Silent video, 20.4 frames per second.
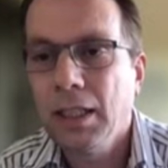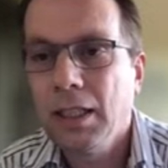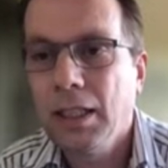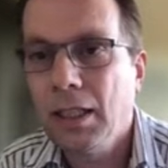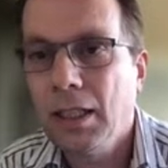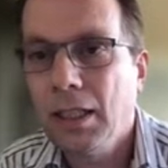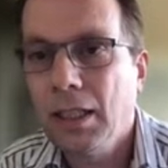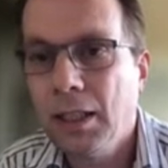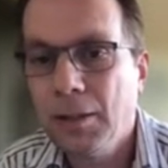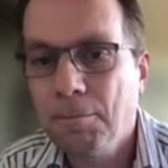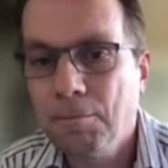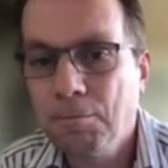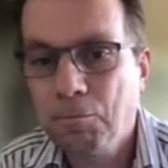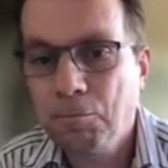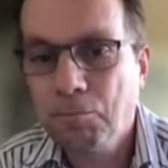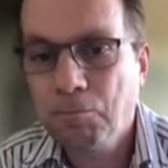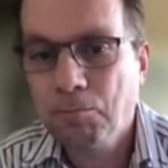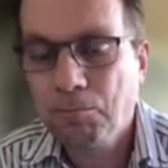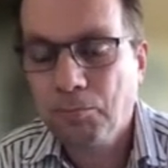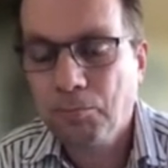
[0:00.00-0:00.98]

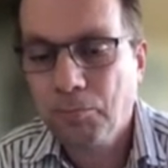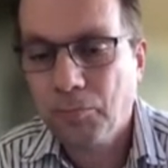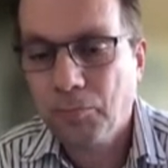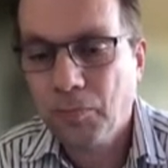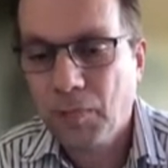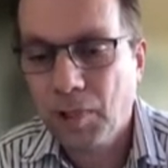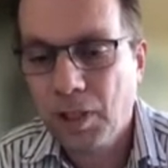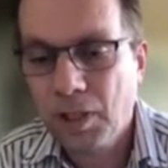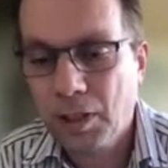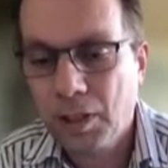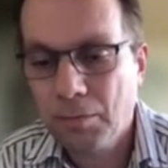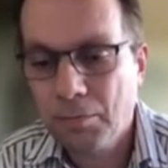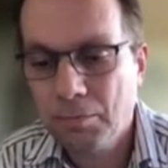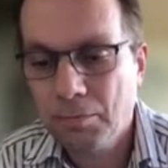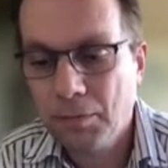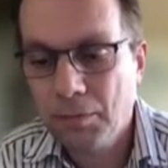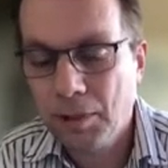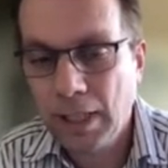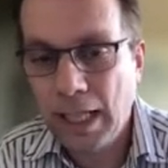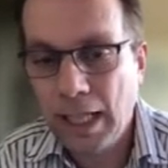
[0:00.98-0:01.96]
um, Um,
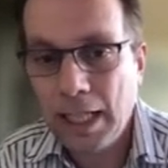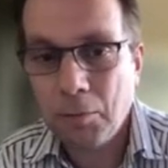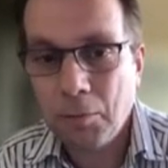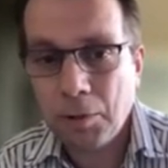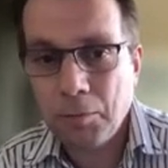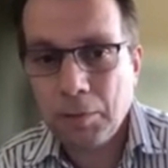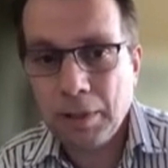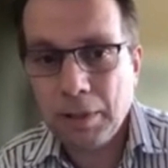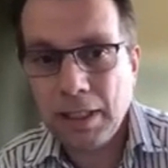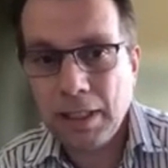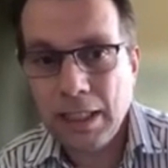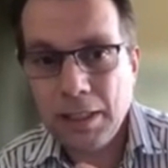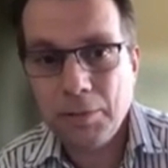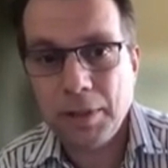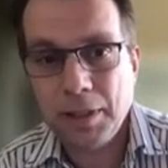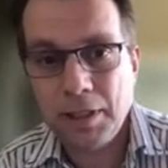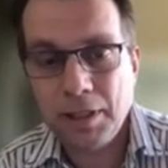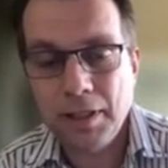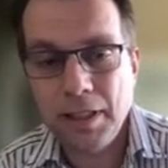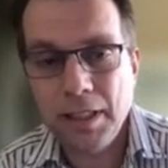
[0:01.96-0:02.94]
like what we see
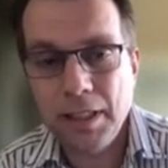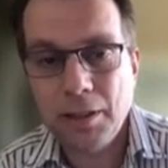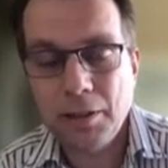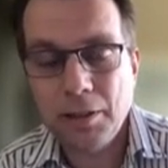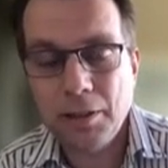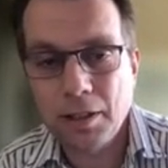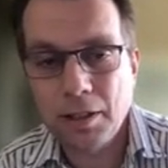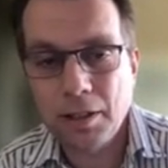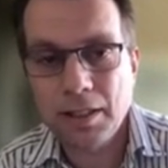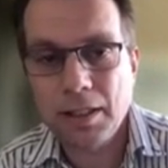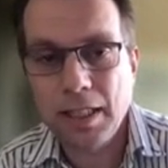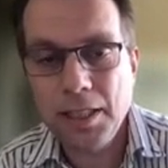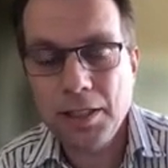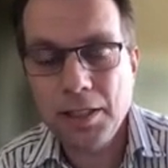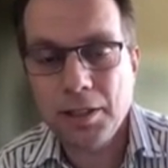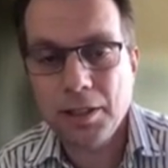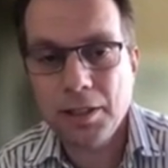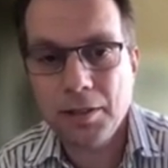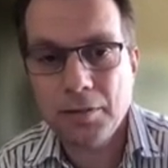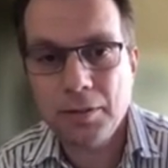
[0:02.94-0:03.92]
with
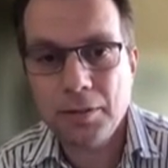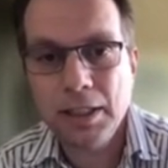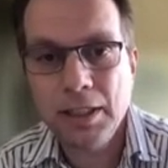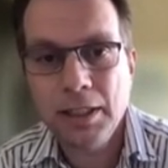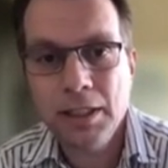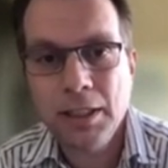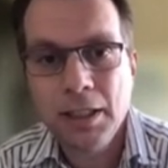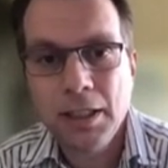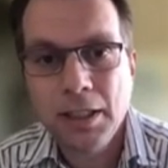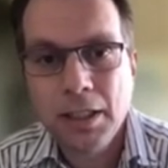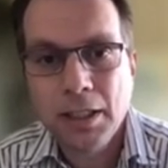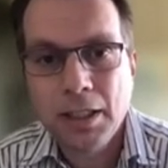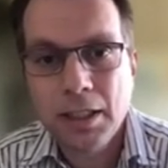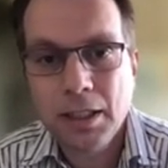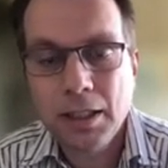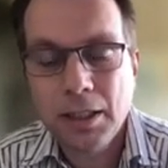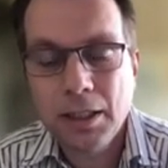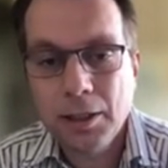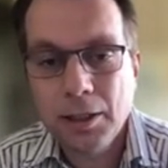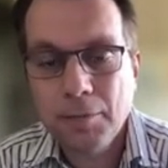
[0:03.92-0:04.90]
decolonization, right?
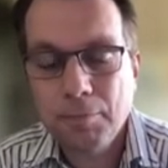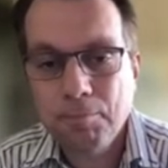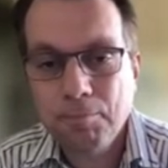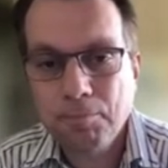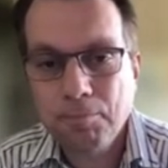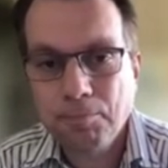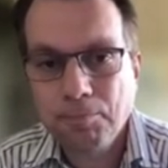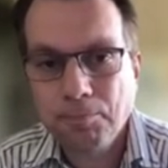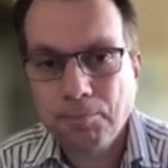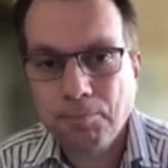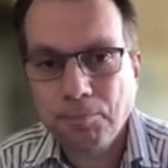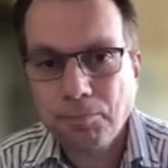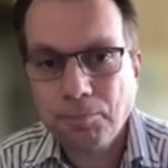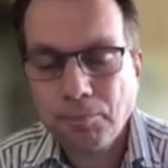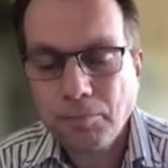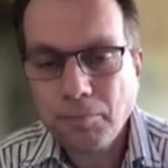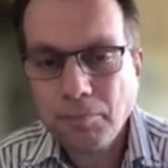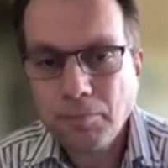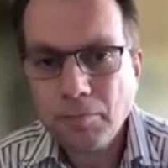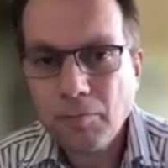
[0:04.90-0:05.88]
Um,
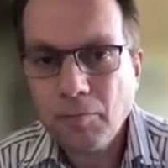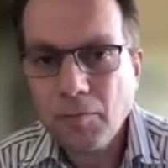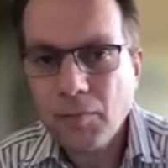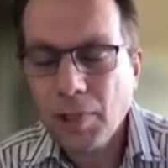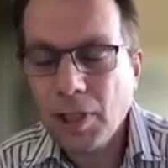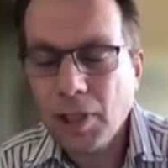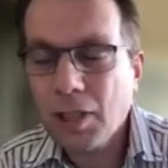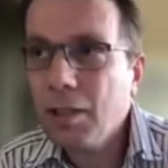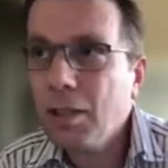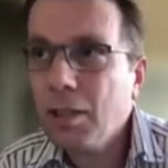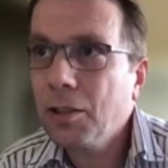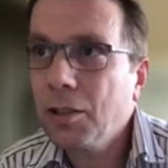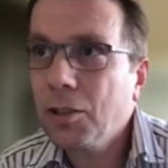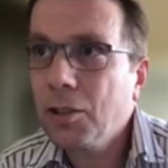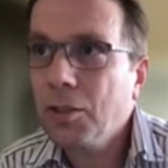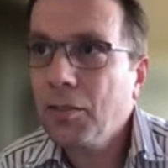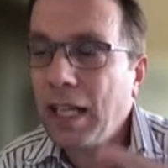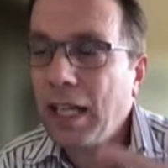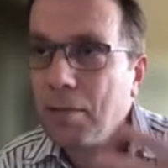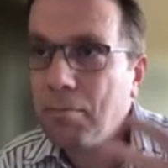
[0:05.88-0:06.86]
uh, sort
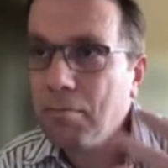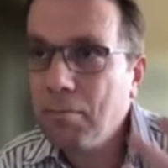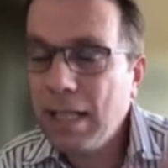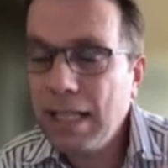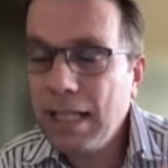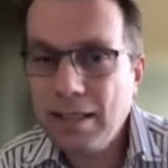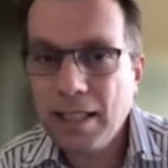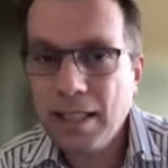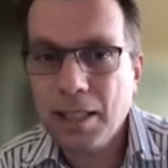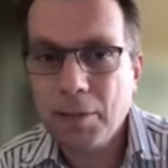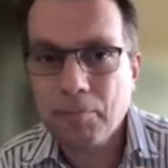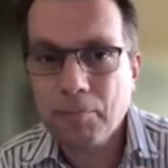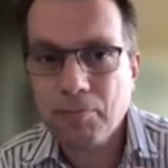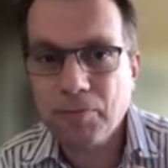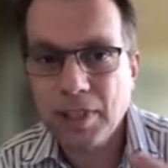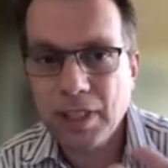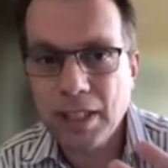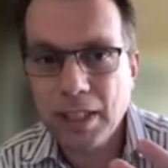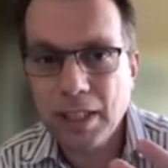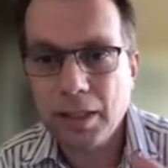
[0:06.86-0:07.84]
of admitting
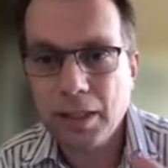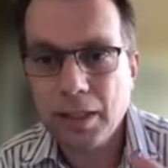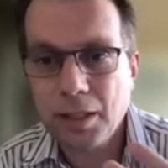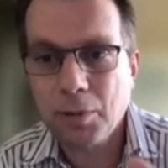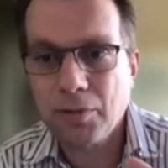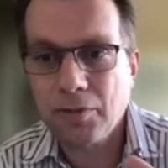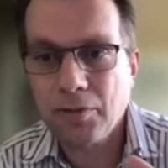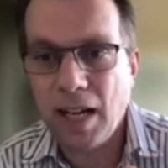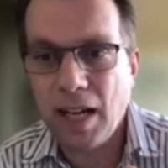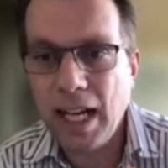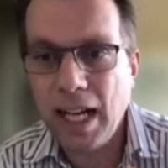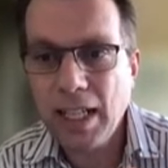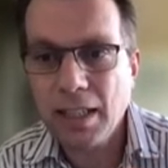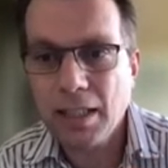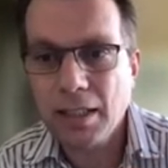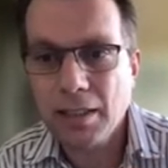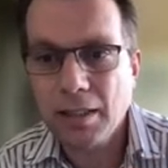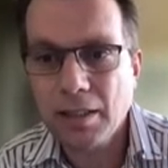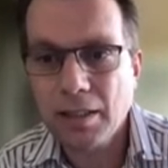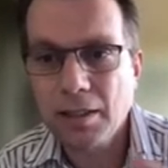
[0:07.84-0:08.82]
the incredible
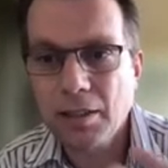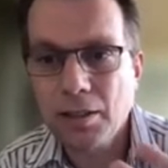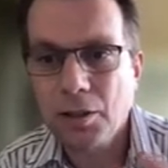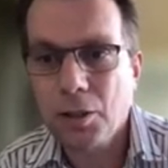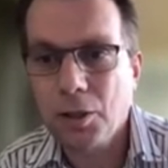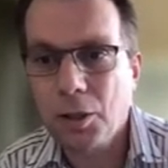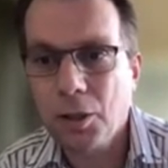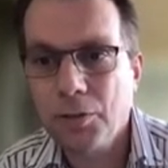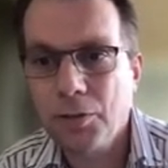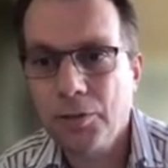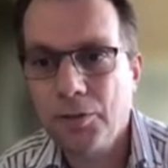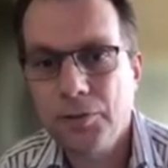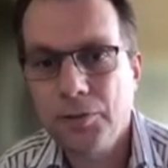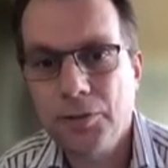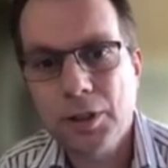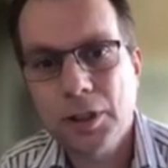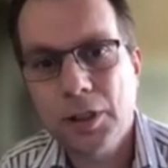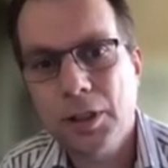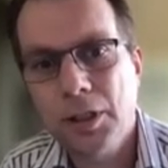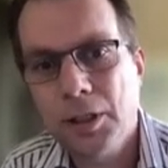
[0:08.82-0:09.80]
violence of
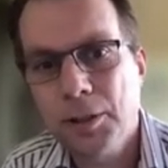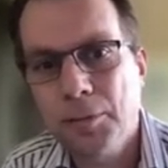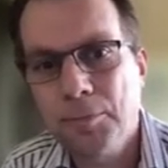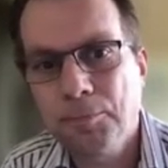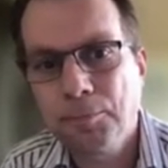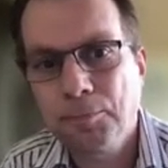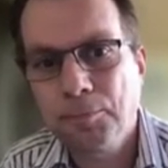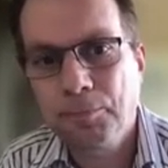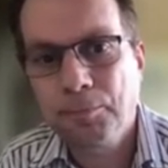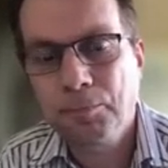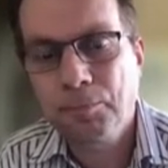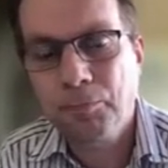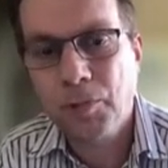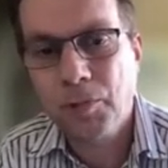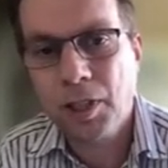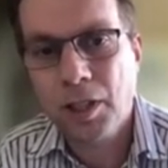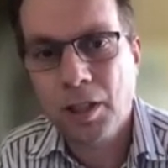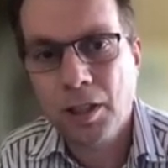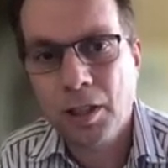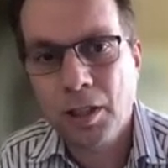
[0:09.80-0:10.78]
um,
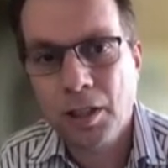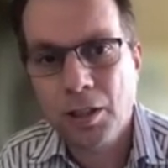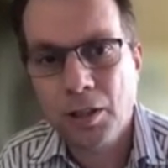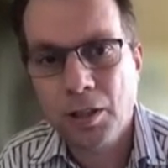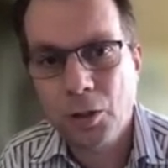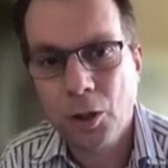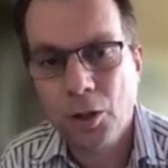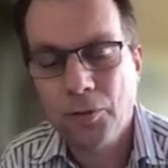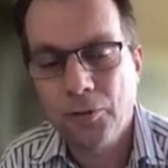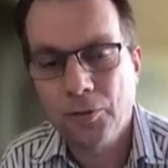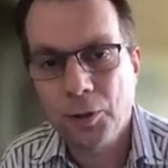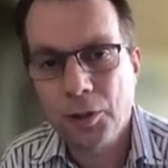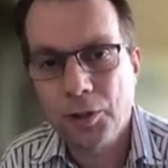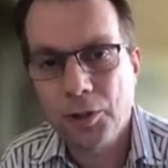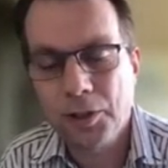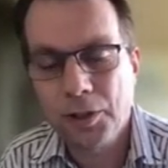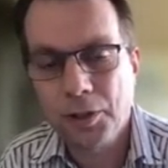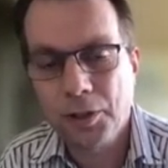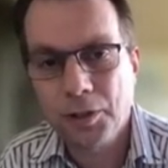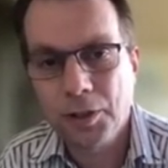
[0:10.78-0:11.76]
uh, of
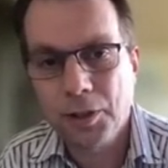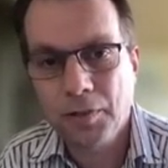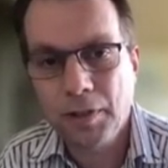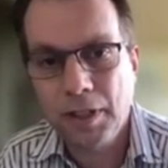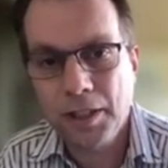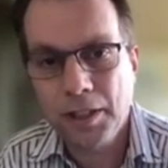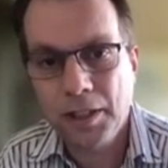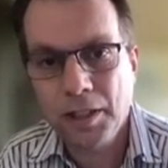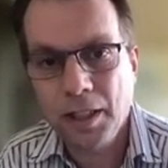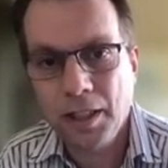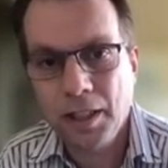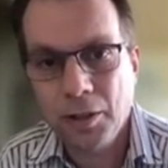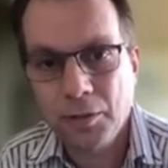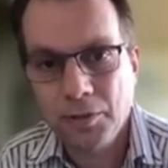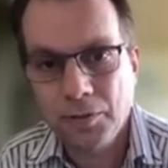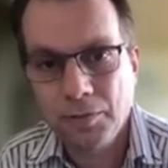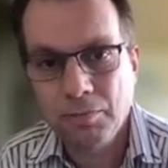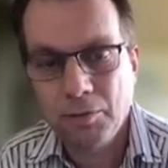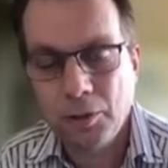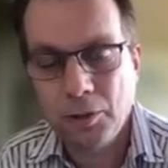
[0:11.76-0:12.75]
fortress conservation and
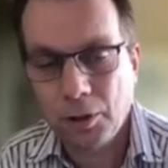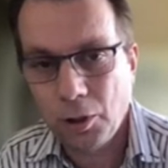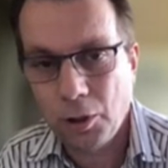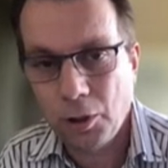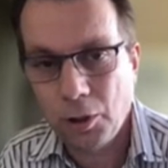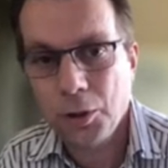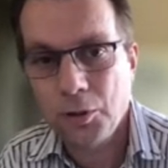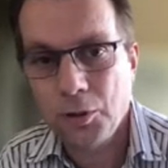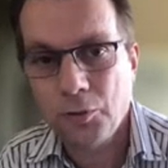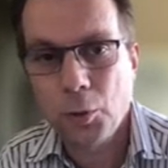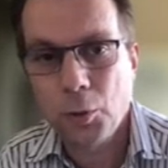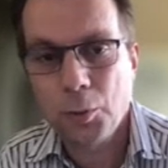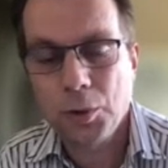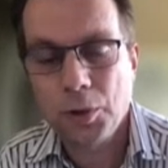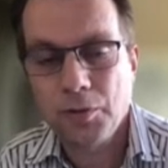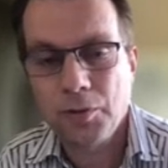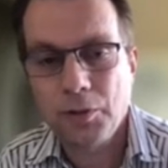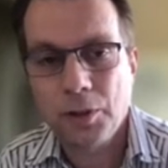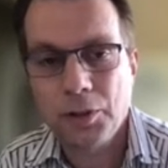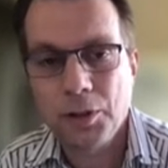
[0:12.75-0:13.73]
of colonial forms
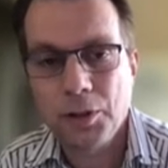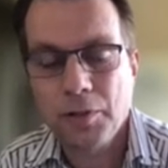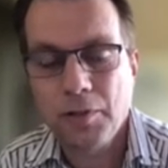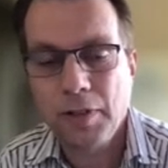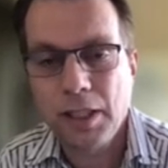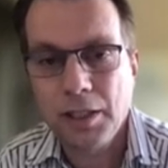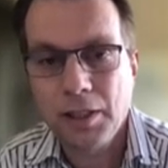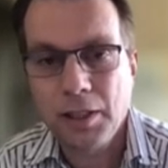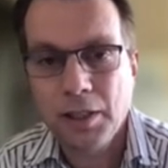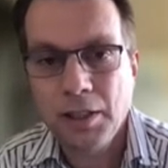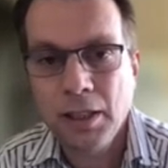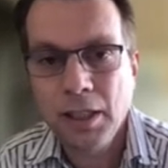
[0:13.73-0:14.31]
of conservation,